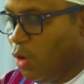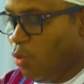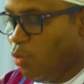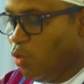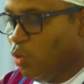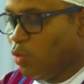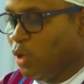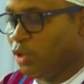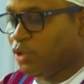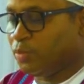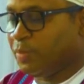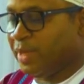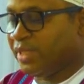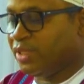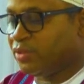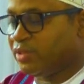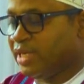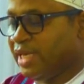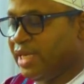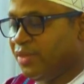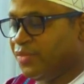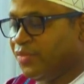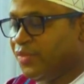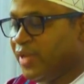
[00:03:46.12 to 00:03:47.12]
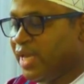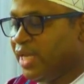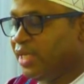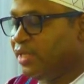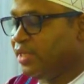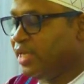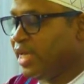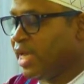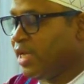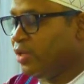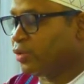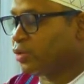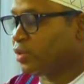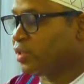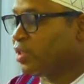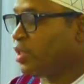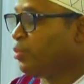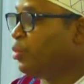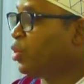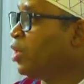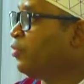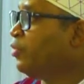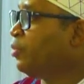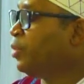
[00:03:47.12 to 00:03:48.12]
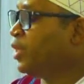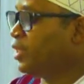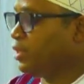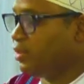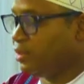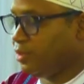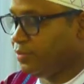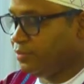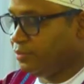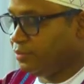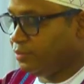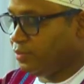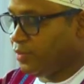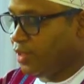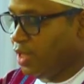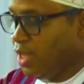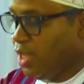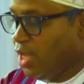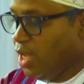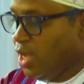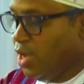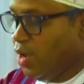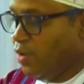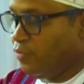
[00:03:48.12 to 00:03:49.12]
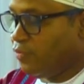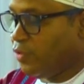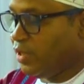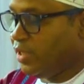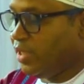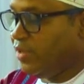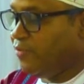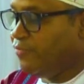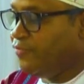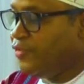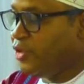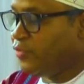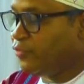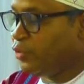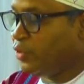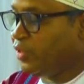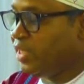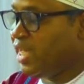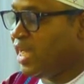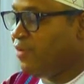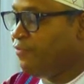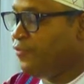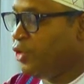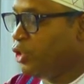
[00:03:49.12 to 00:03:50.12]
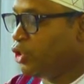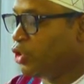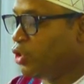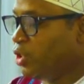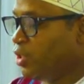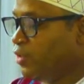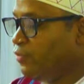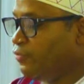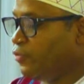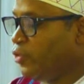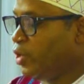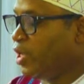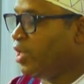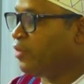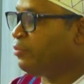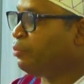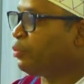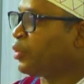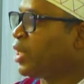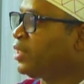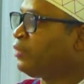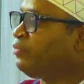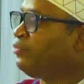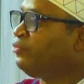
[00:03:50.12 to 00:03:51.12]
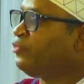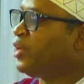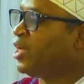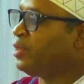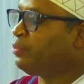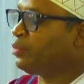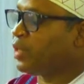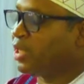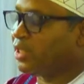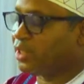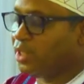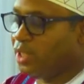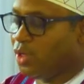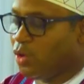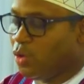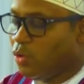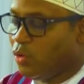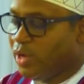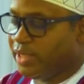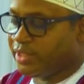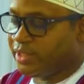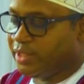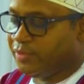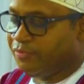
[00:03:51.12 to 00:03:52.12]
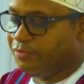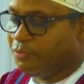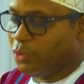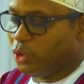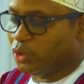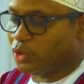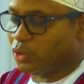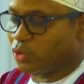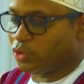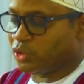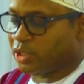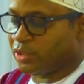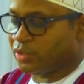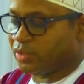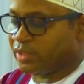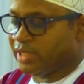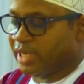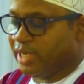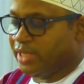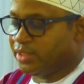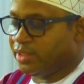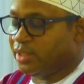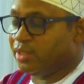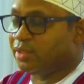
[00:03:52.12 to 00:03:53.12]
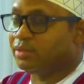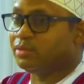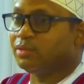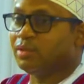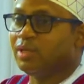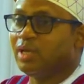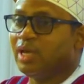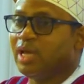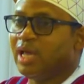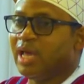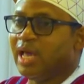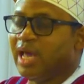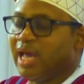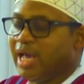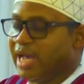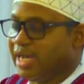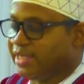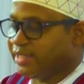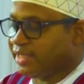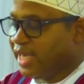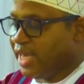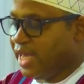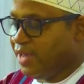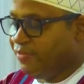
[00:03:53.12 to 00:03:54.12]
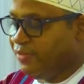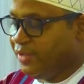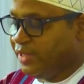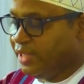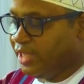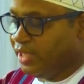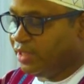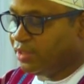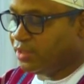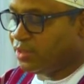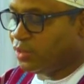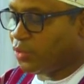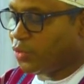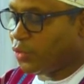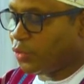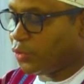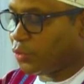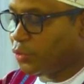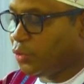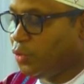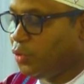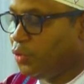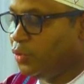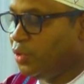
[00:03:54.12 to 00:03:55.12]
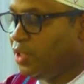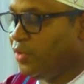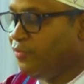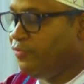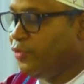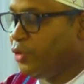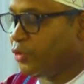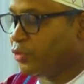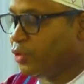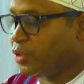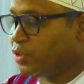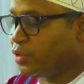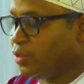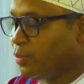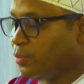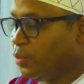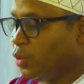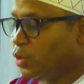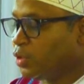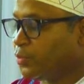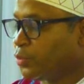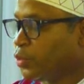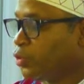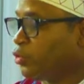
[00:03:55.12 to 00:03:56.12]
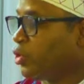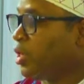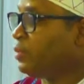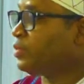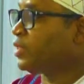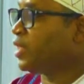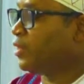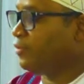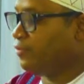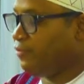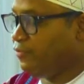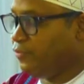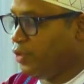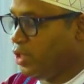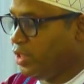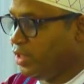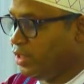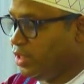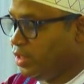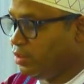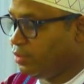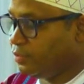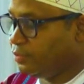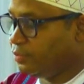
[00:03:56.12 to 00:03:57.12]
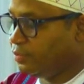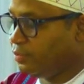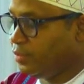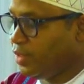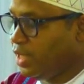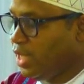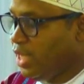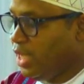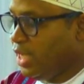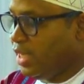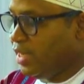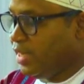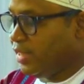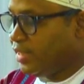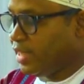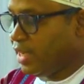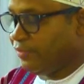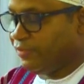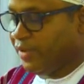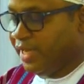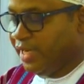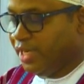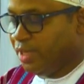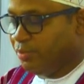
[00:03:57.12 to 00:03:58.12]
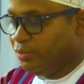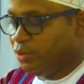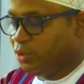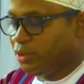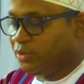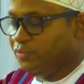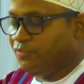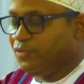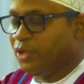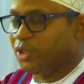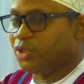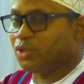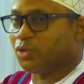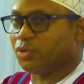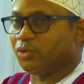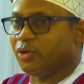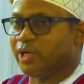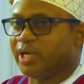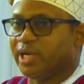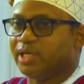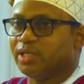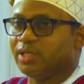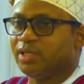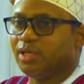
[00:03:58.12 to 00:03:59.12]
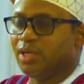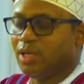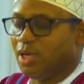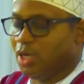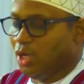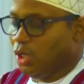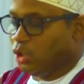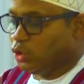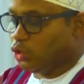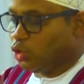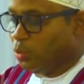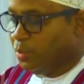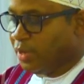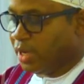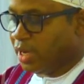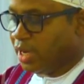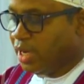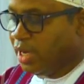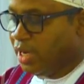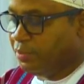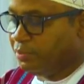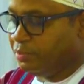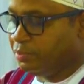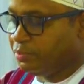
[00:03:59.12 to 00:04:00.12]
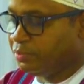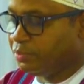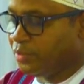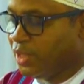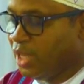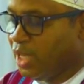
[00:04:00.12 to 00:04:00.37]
We want to particularly thank the Handles Labour Government for their vision for a vibrantly cohesive multicultural society, as evident through the various support programs and funding that have enabled Victoria to become